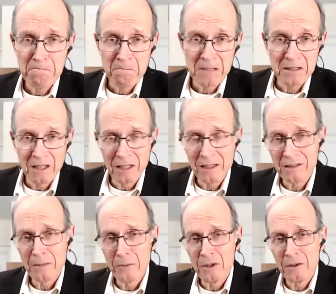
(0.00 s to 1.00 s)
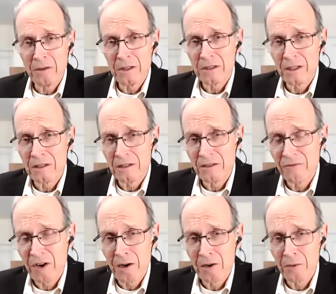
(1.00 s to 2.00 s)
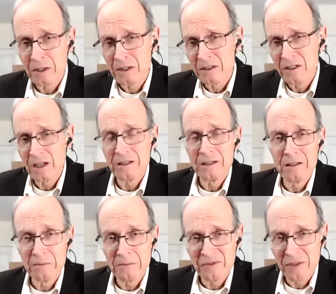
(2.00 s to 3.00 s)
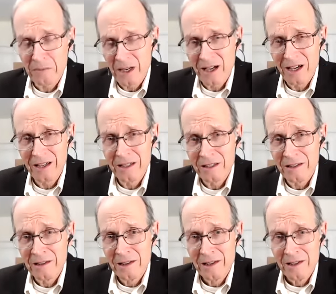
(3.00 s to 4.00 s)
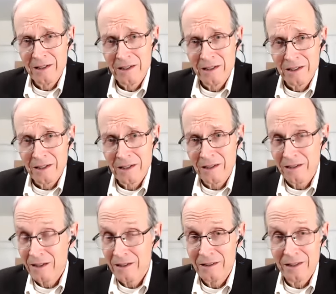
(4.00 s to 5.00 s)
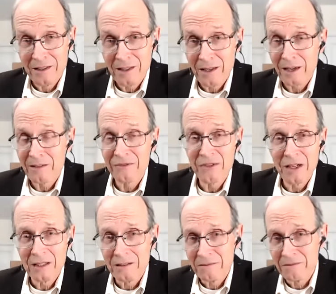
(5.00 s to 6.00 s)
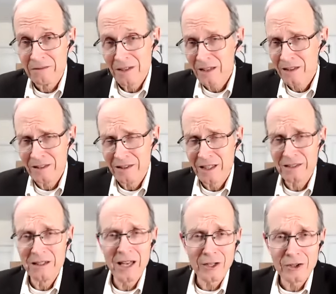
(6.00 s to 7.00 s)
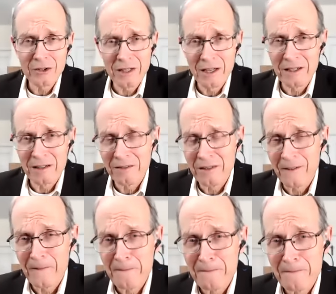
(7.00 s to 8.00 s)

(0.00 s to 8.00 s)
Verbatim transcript: suddenly someone noticed that the Pharaoh was chasing them from behind and and, and got afraid. I think that's a natural kind of thing.